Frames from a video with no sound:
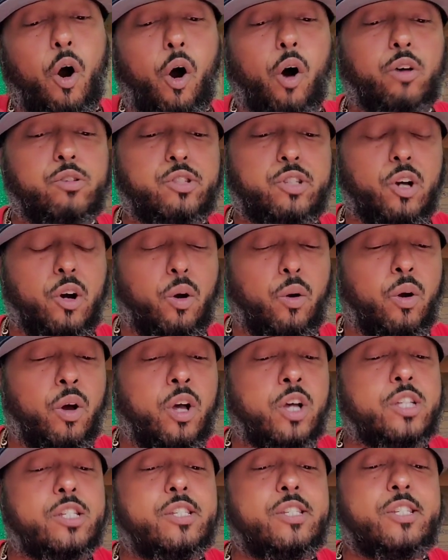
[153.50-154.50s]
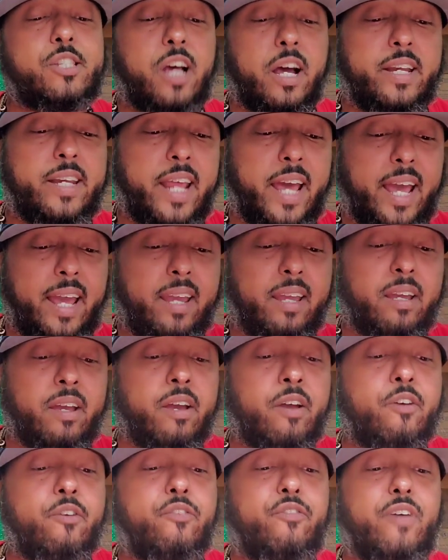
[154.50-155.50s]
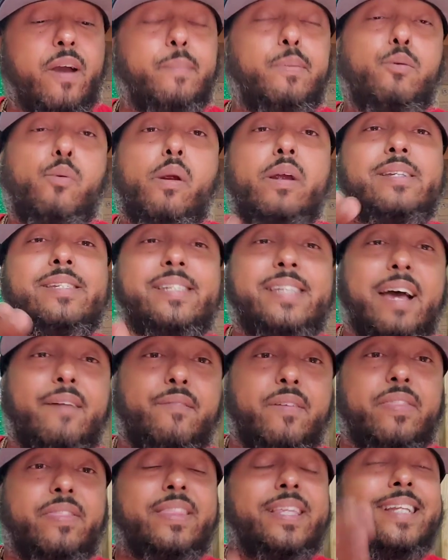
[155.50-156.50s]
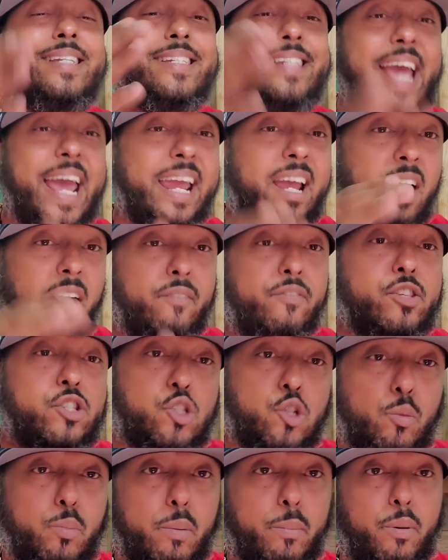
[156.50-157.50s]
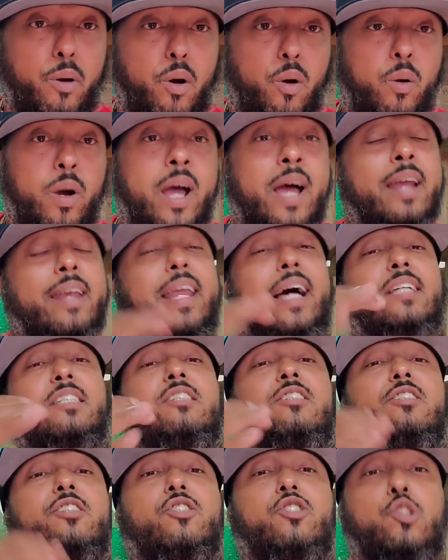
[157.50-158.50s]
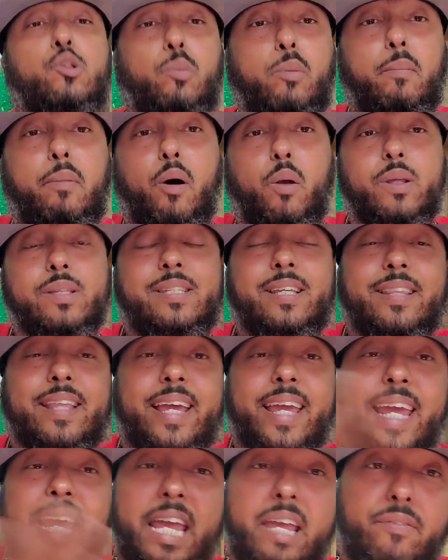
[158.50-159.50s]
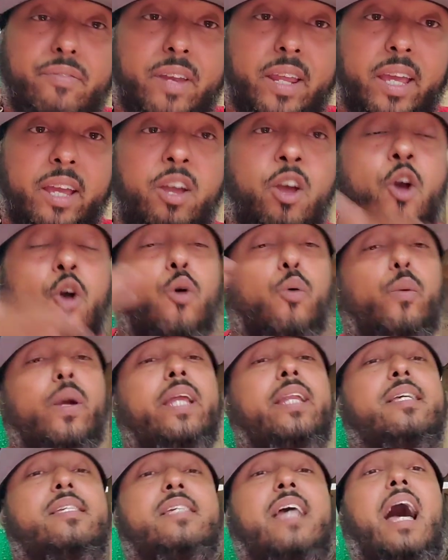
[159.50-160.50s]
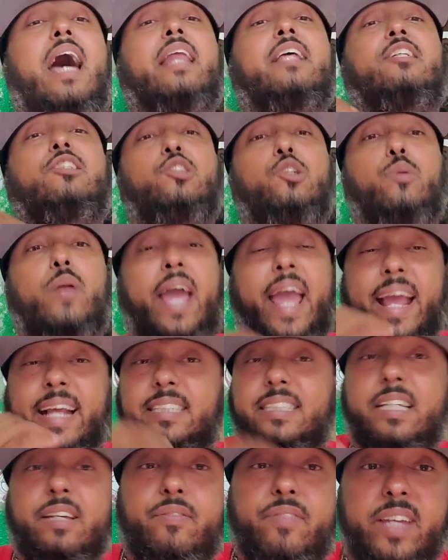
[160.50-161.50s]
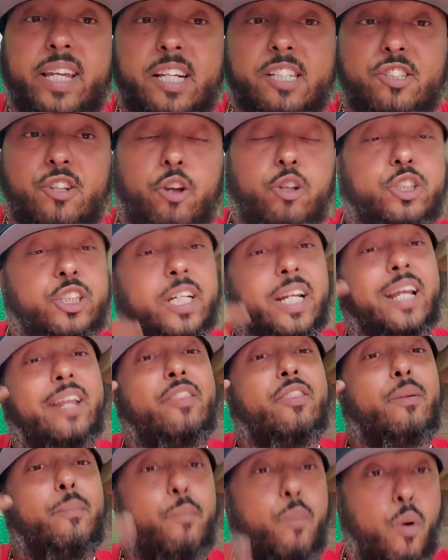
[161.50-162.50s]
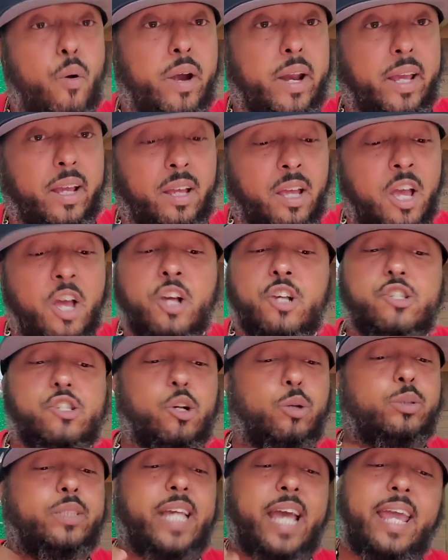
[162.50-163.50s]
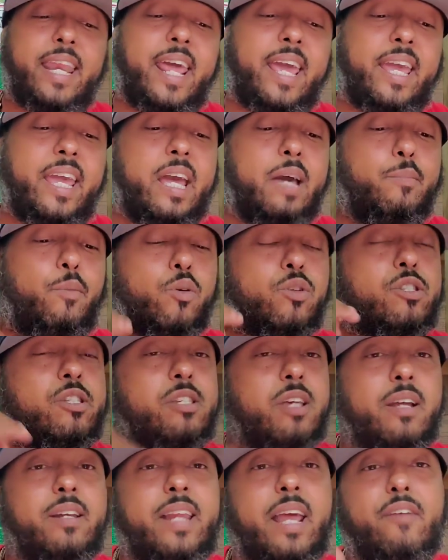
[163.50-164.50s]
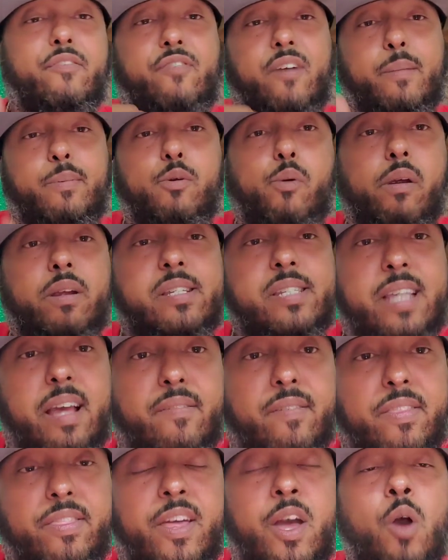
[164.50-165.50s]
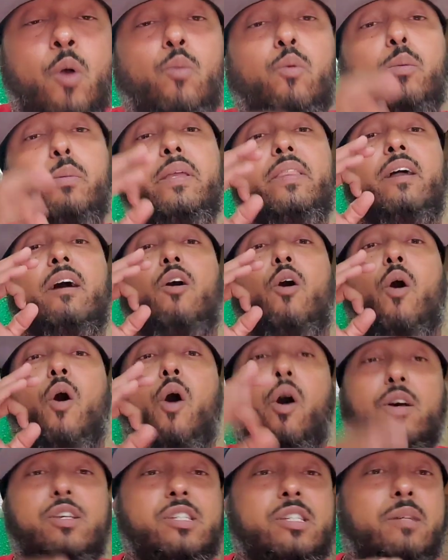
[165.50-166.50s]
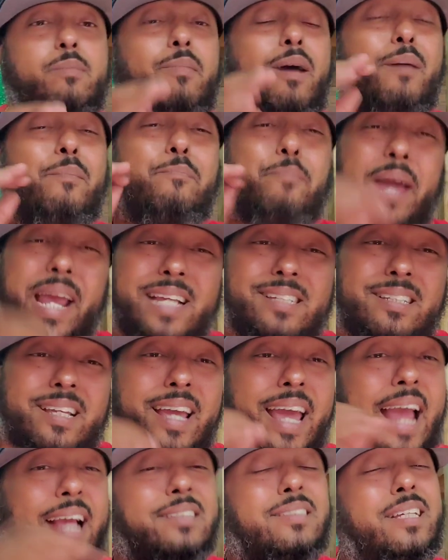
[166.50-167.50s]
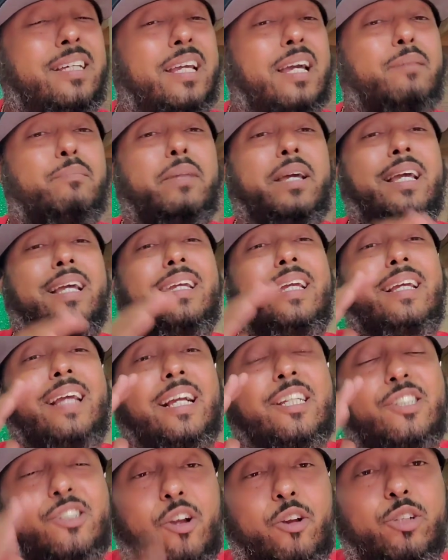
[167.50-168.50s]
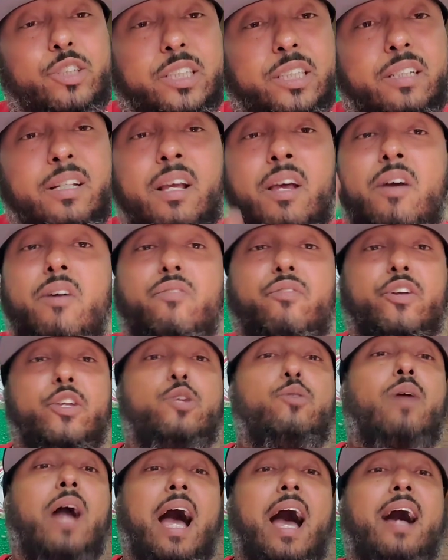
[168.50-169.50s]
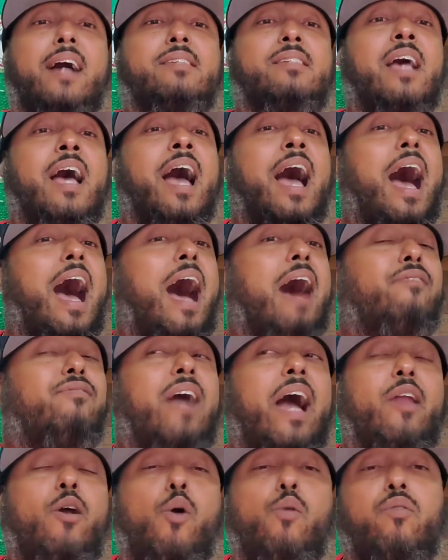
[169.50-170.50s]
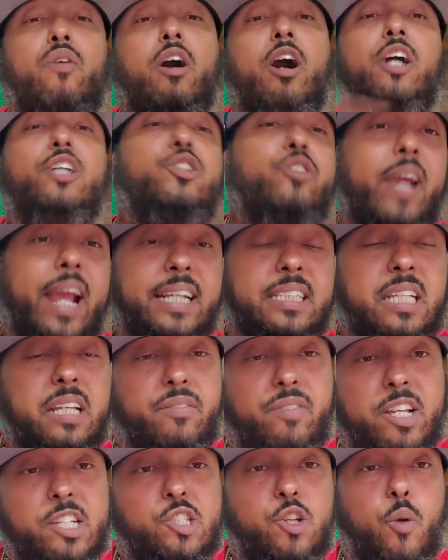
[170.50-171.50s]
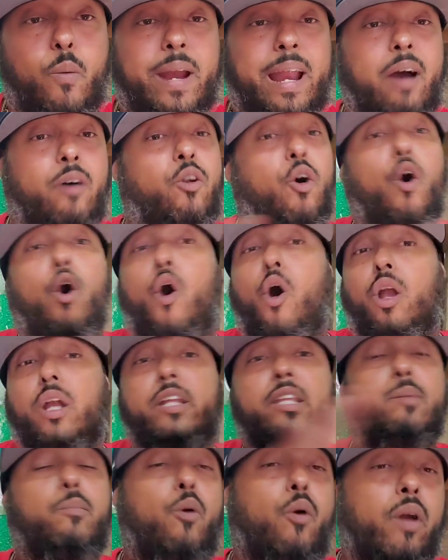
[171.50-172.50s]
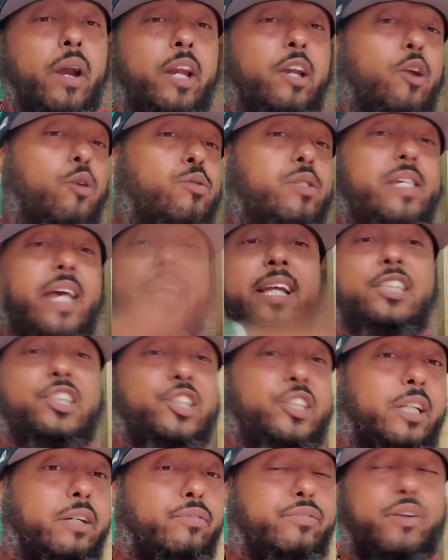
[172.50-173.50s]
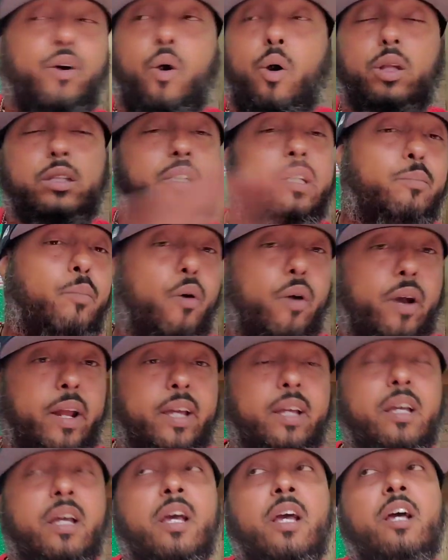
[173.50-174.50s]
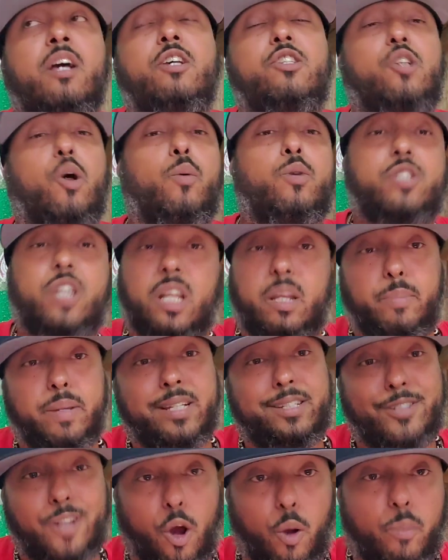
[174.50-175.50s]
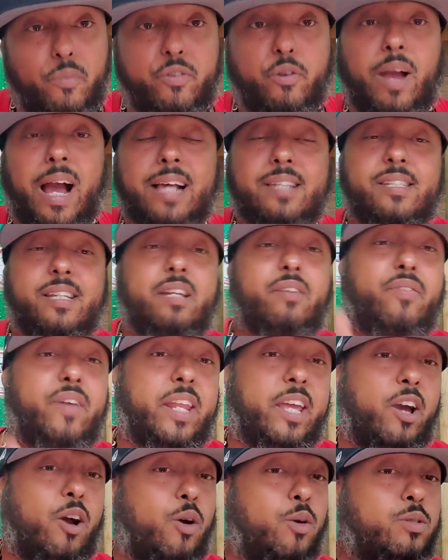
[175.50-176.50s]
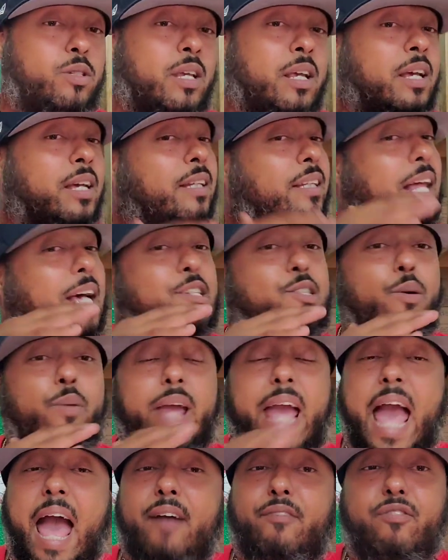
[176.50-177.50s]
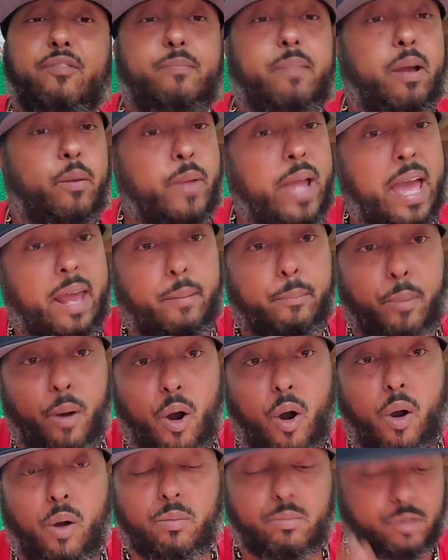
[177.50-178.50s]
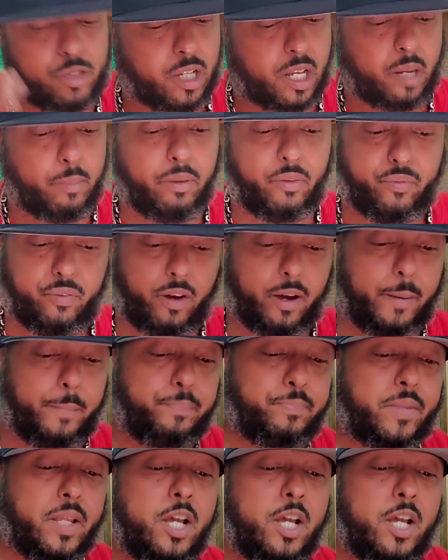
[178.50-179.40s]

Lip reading: Also, Sunday, February 7th, the day of the Super Bowl. Now, since the Super Bowl is in the evening, we decided to do the ATV excursion in the morning. So 10 a.m. on Sunday, February 7th, will be the awesome, amazing ATM excursion for you guys. I've got over 100 ATVs going out all in the morning, no second shift, all in the morning. So it's going to be dope. If you guys seen the videos, that was only half of it, man. We had a ball. It's going to be fun.